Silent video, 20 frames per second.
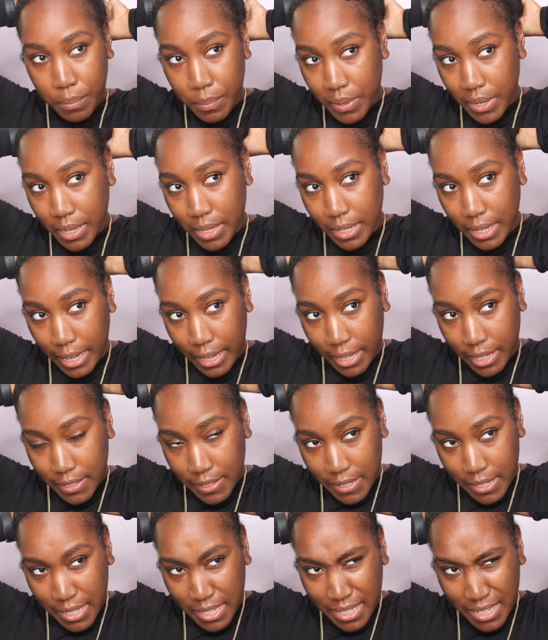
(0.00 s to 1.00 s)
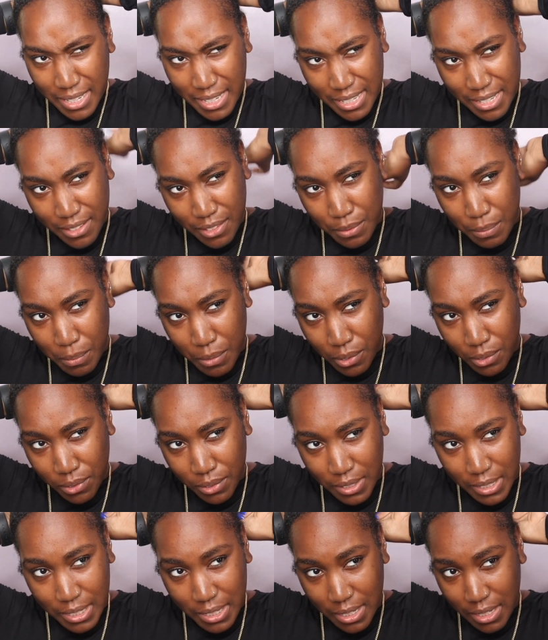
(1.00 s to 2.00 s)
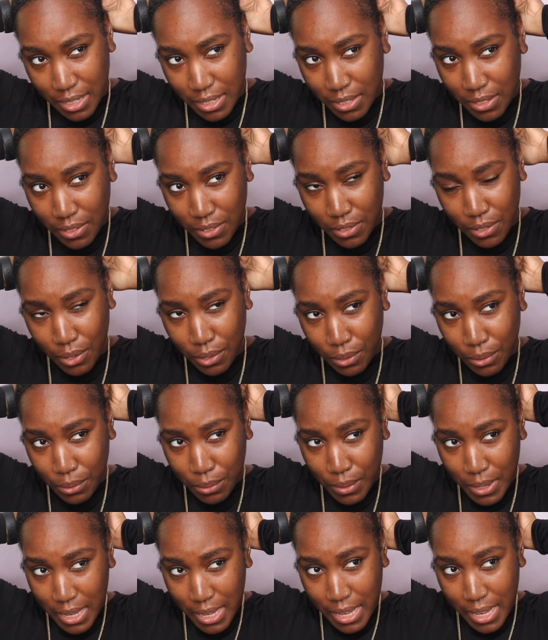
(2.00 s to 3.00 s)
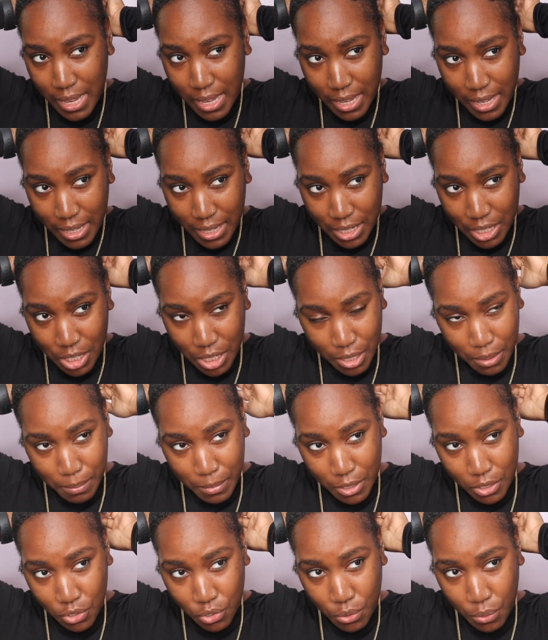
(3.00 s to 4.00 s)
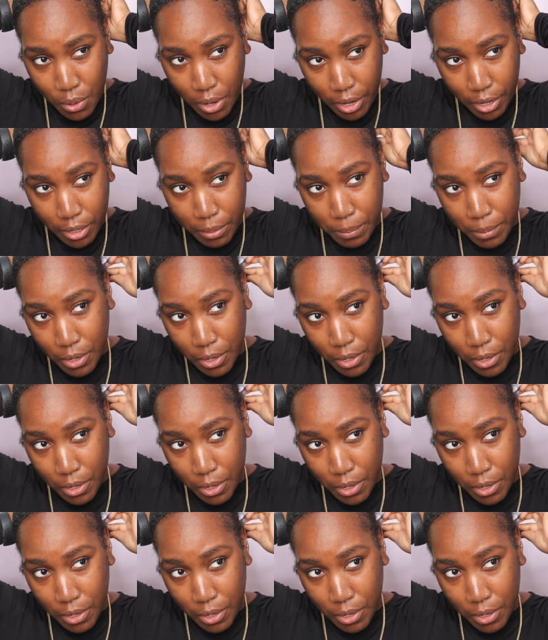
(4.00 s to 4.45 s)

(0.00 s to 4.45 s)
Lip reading: But like I said, it's molded, so it shouldn't be too hard.